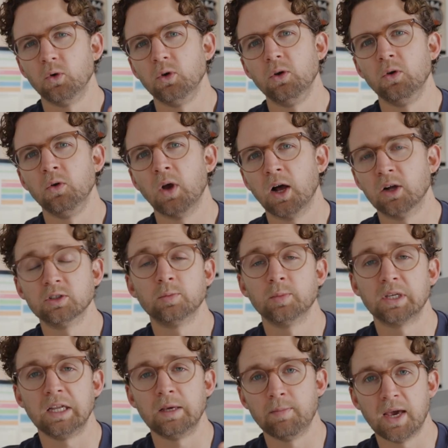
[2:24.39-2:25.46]
you
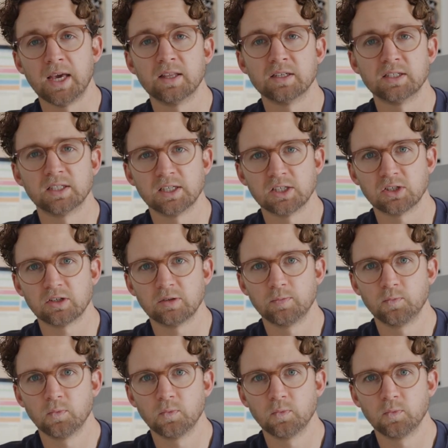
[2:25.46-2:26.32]
ultimately make the decision.